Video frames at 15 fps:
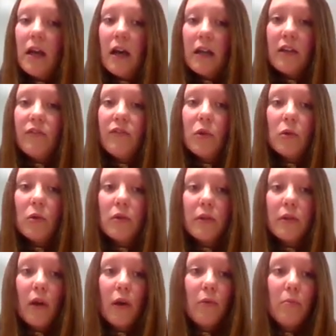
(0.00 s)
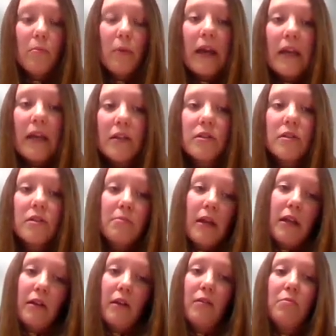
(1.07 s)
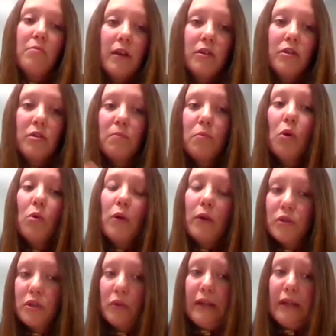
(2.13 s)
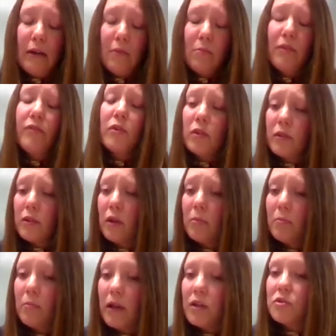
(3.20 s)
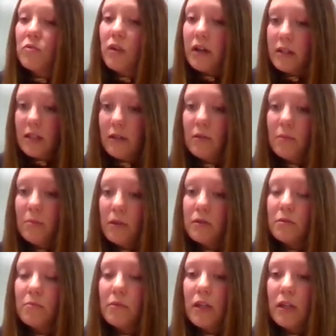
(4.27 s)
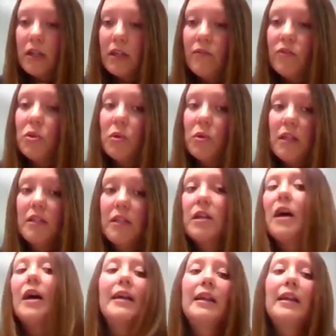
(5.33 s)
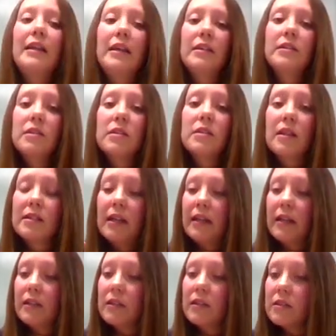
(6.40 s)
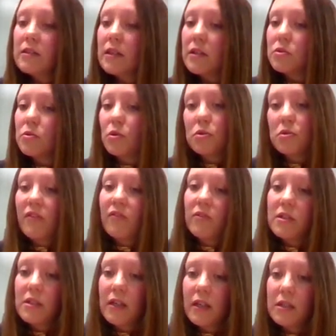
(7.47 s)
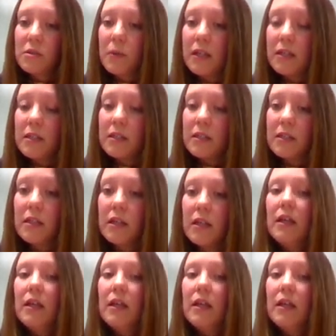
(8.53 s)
And if you look on the homepage, the main homepage, Paul won't show you now, but if you go on the homepage, right down the bottom, it gives you an entire list. There's a link that says cross-reference databases.